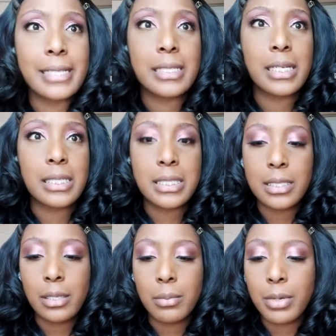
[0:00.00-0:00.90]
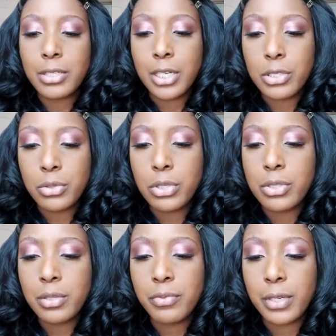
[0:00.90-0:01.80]
It's a concealer brush. I do
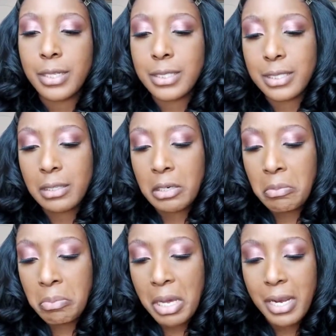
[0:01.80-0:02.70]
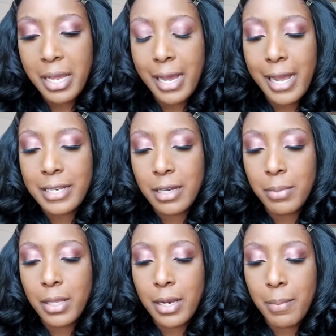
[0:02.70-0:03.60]
use it for concealer, but I
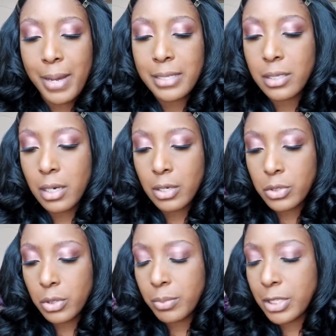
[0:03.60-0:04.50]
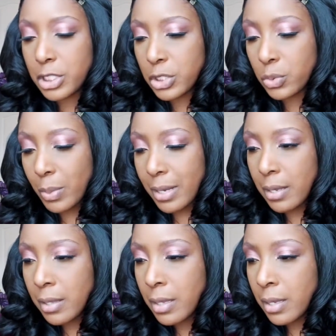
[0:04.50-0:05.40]
double it up as a contour brush as
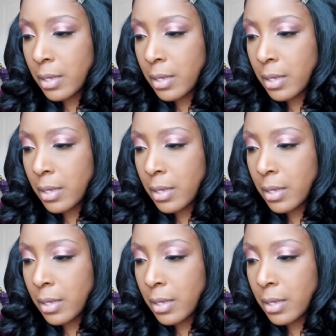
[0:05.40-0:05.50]
well.